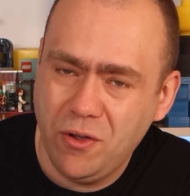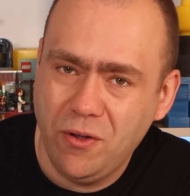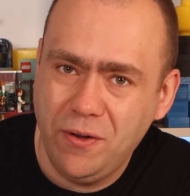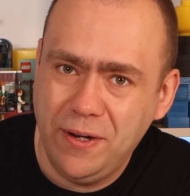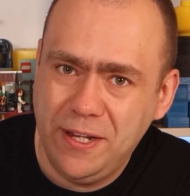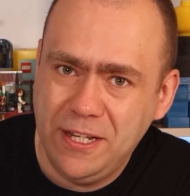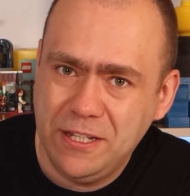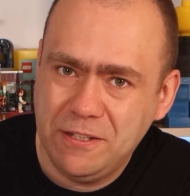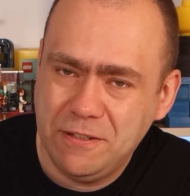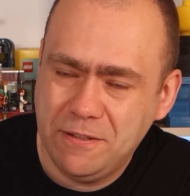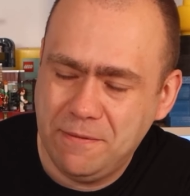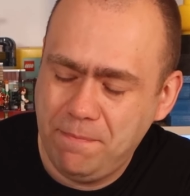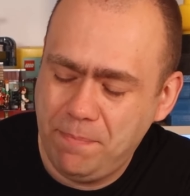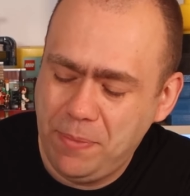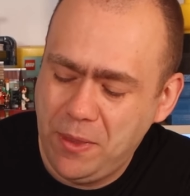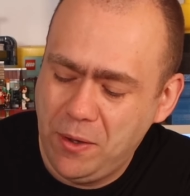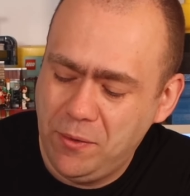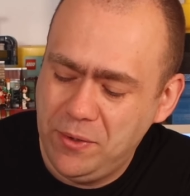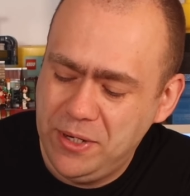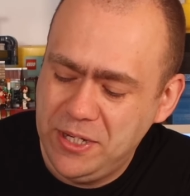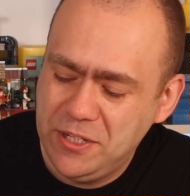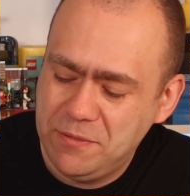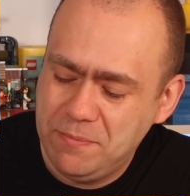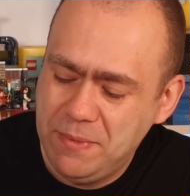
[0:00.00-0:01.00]
on
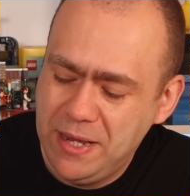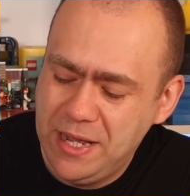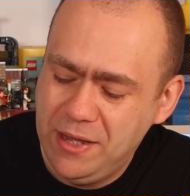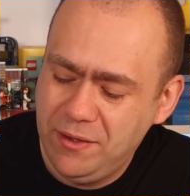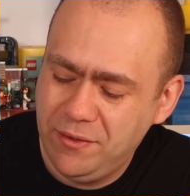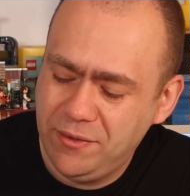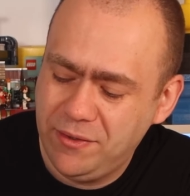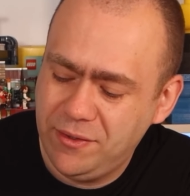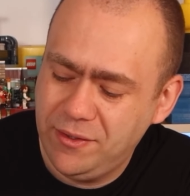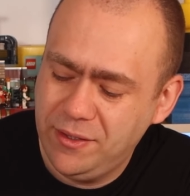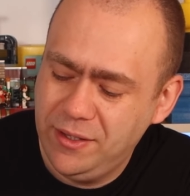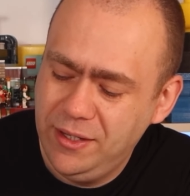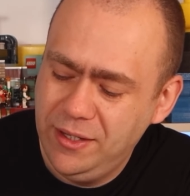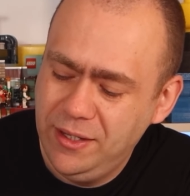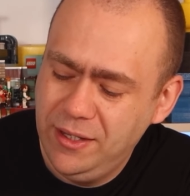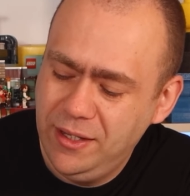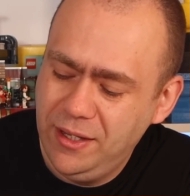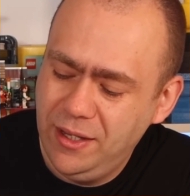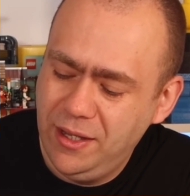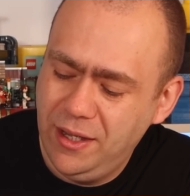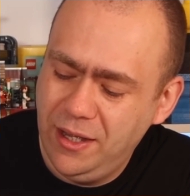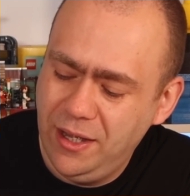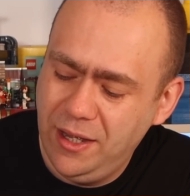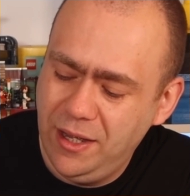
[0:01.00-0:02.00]
his mouth,
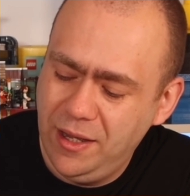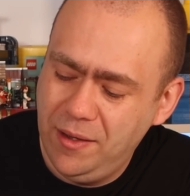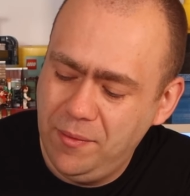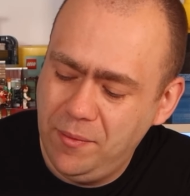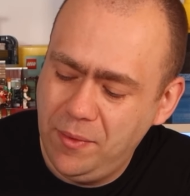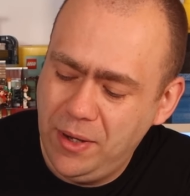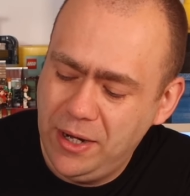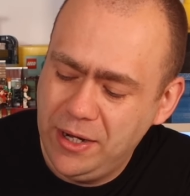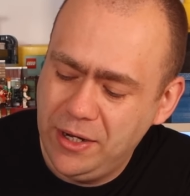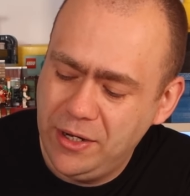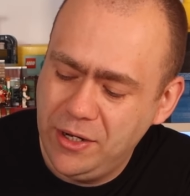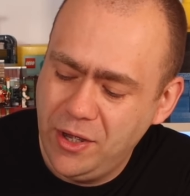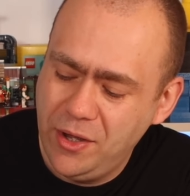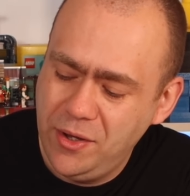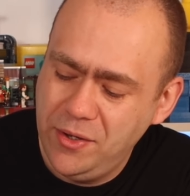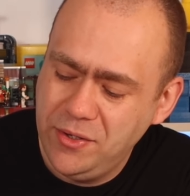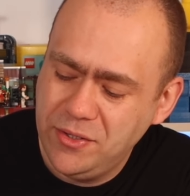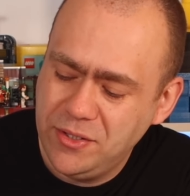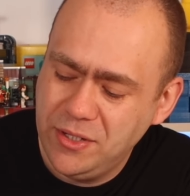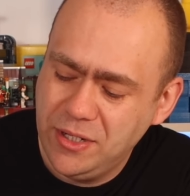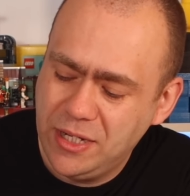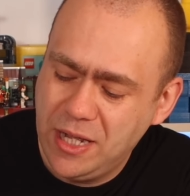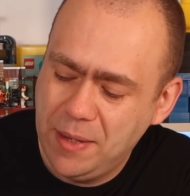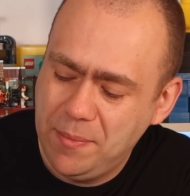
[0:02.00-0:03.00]
and a
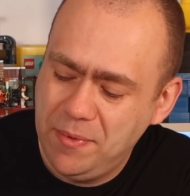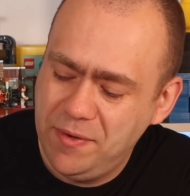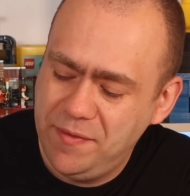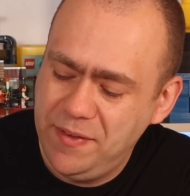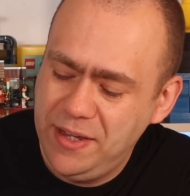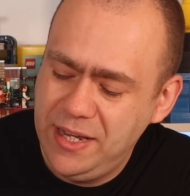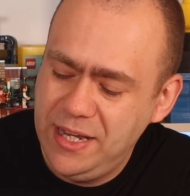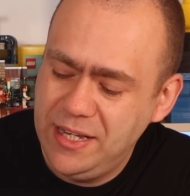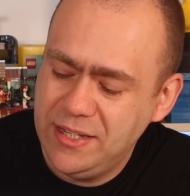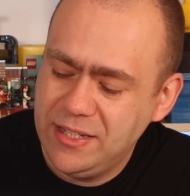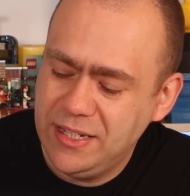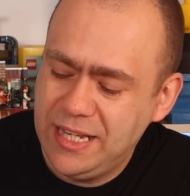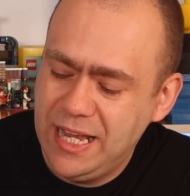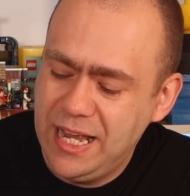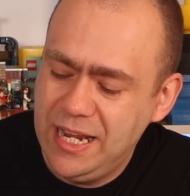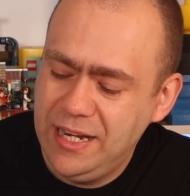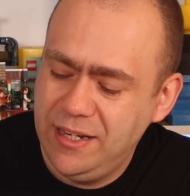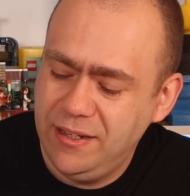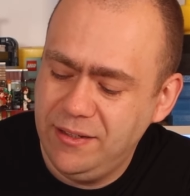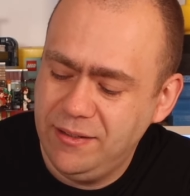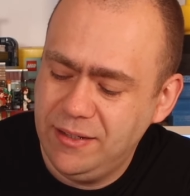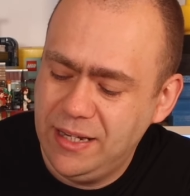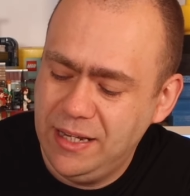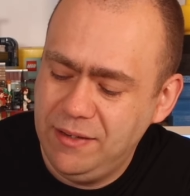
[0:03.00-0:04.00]
nose and a couple of ears.
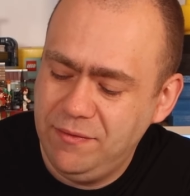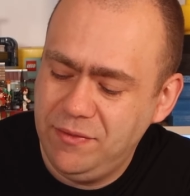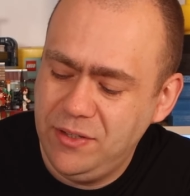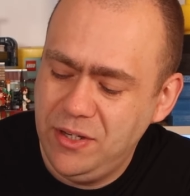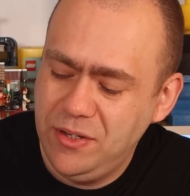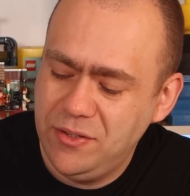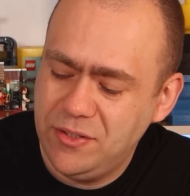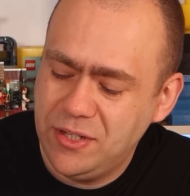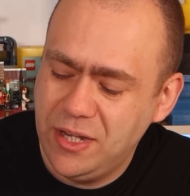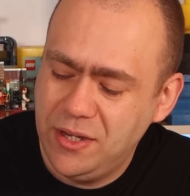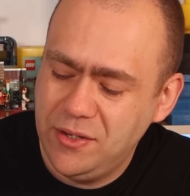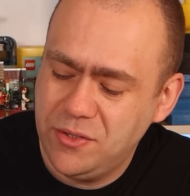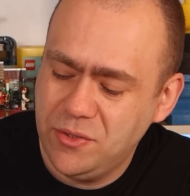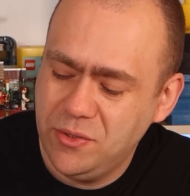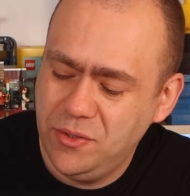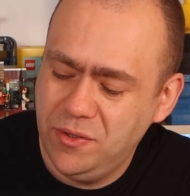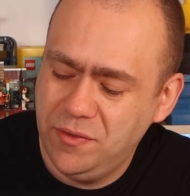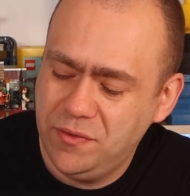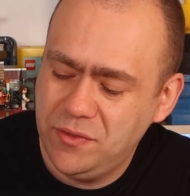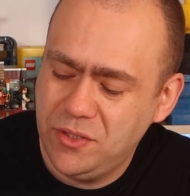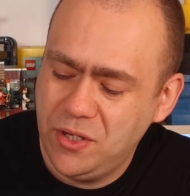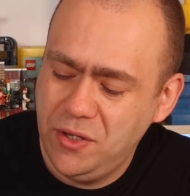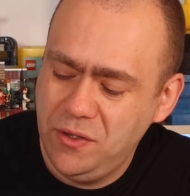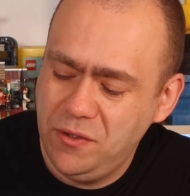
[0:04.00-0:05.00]
Again, they've used those
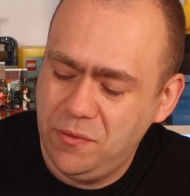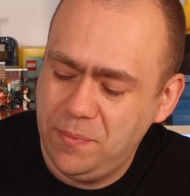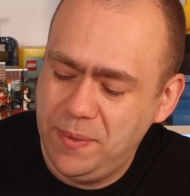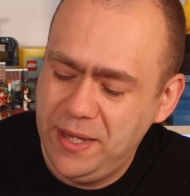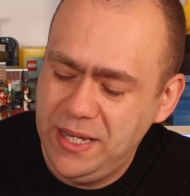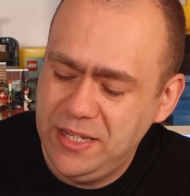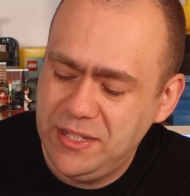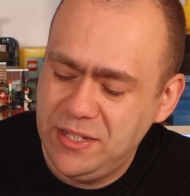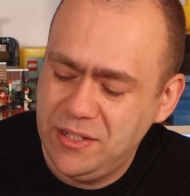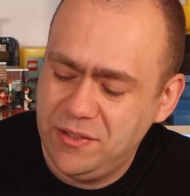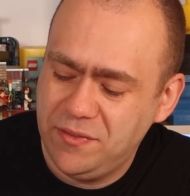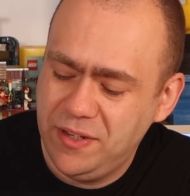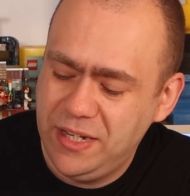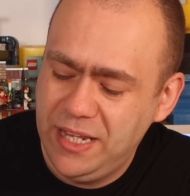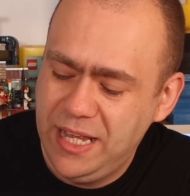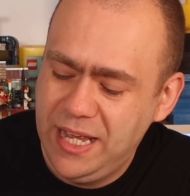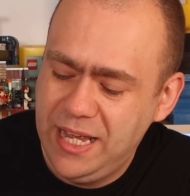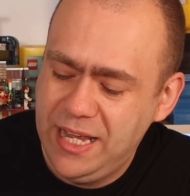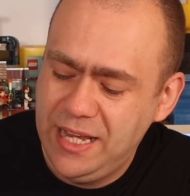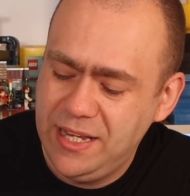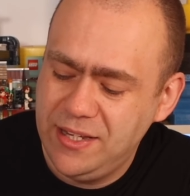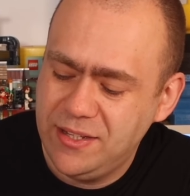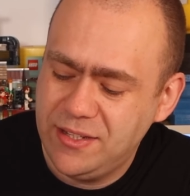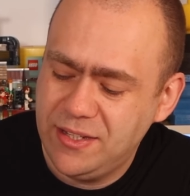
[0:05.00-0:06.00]
sort of tooth pieces for the
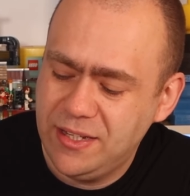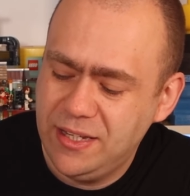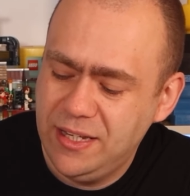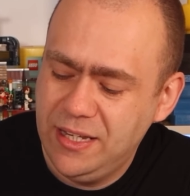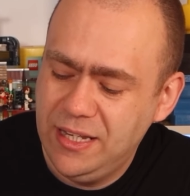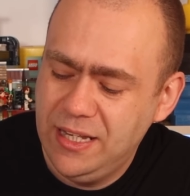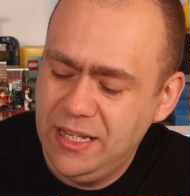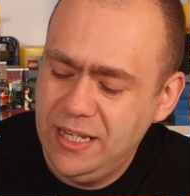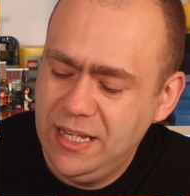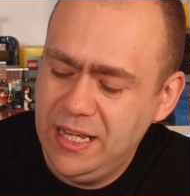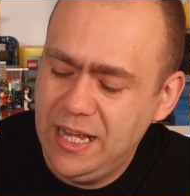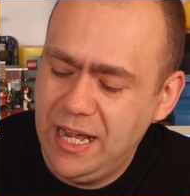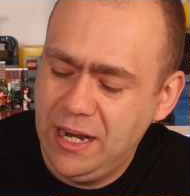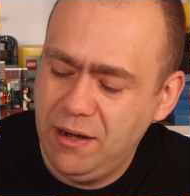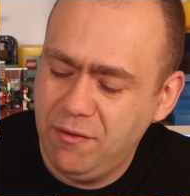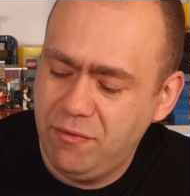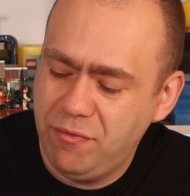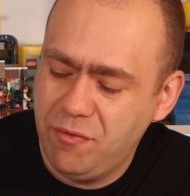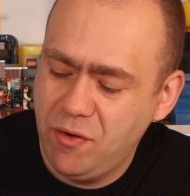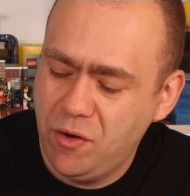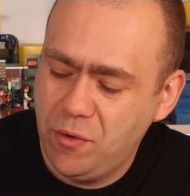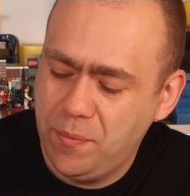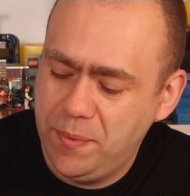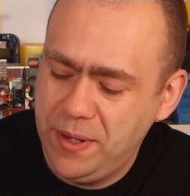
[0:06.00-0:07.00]
ears and a
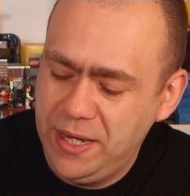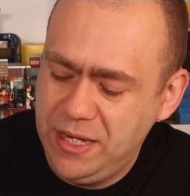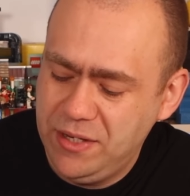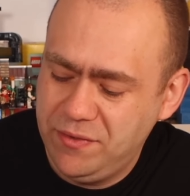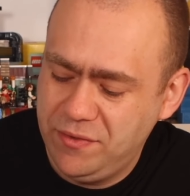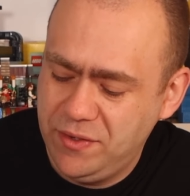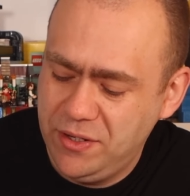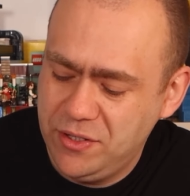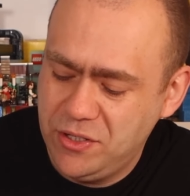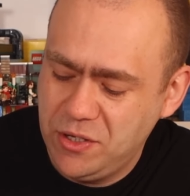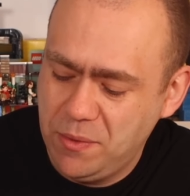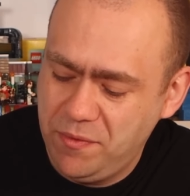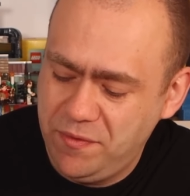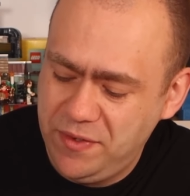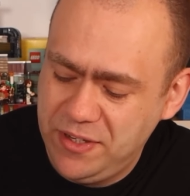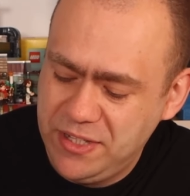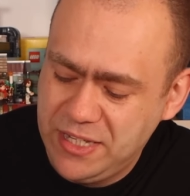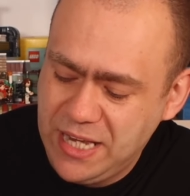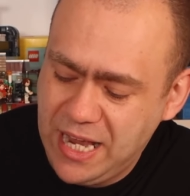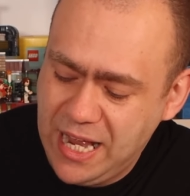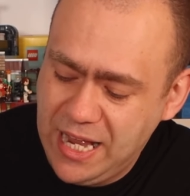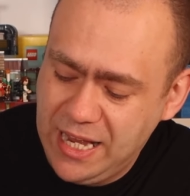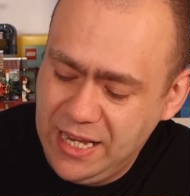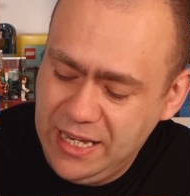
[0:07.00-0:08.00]
frog piece for the top of
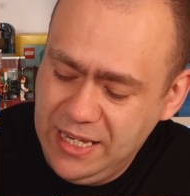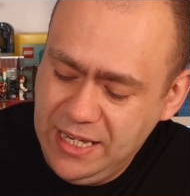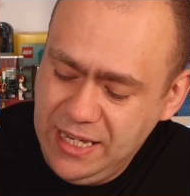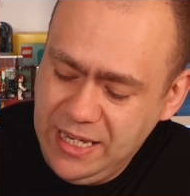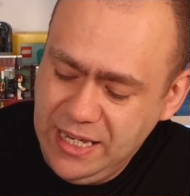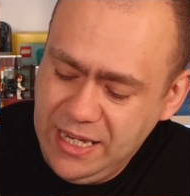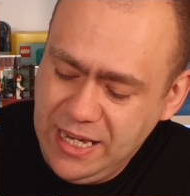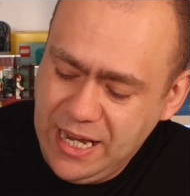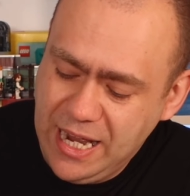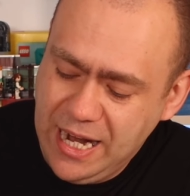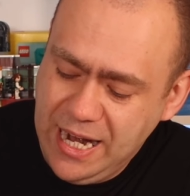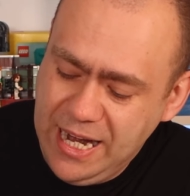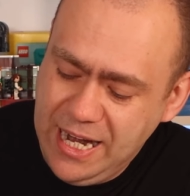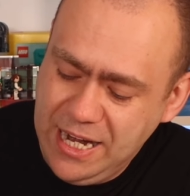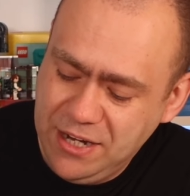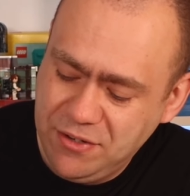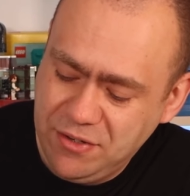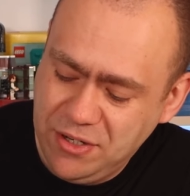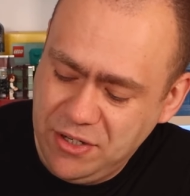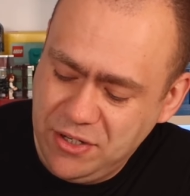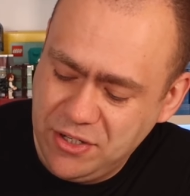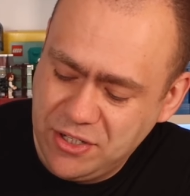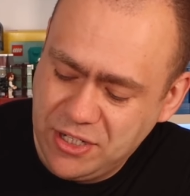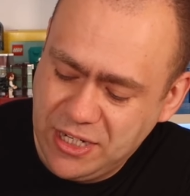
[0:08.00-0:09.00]
his hat. And he
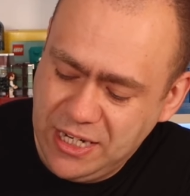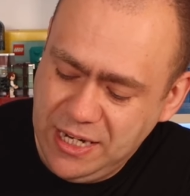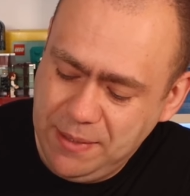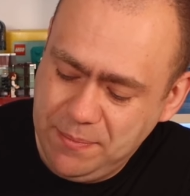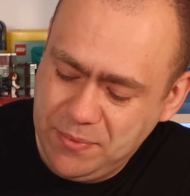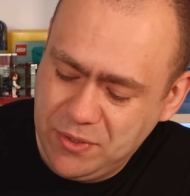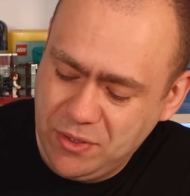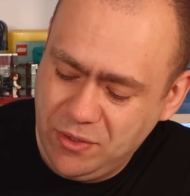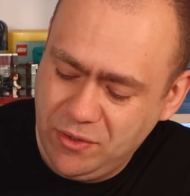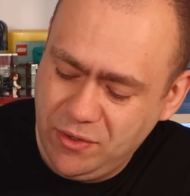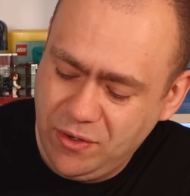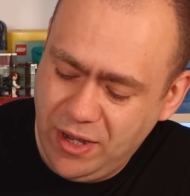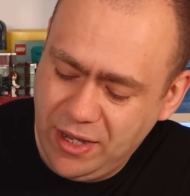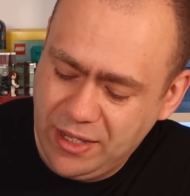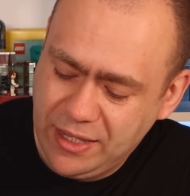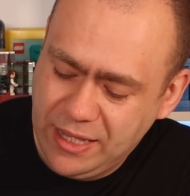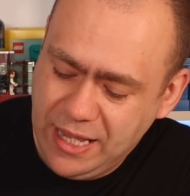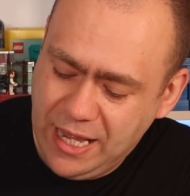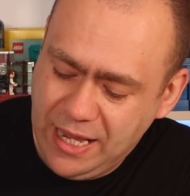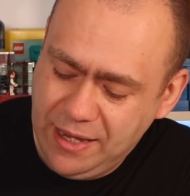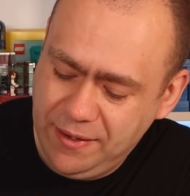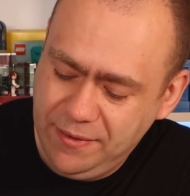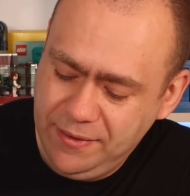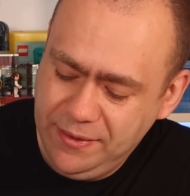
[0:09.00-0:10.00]
literally just clips on like
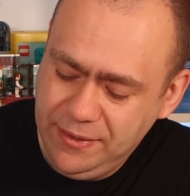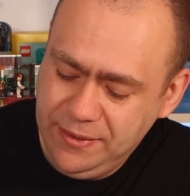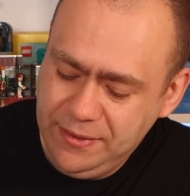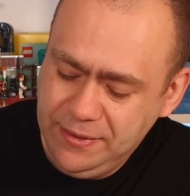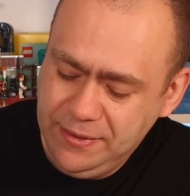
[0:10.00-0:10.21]
that.